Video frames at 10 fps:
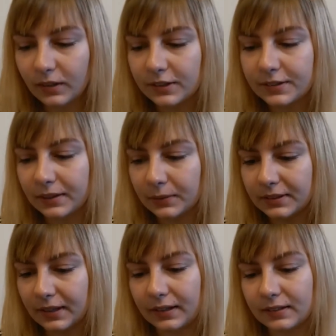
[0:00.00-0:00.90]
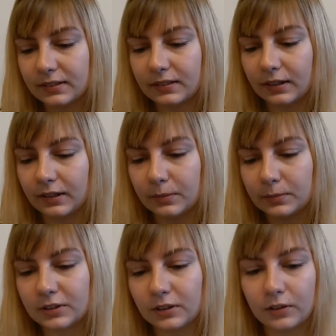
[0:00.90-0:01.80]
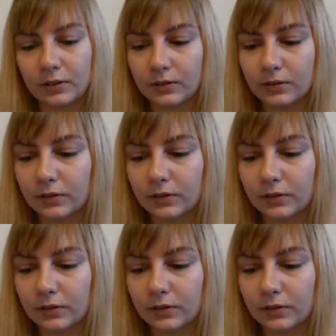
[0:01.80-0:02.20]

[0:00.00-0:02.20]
So that was that. So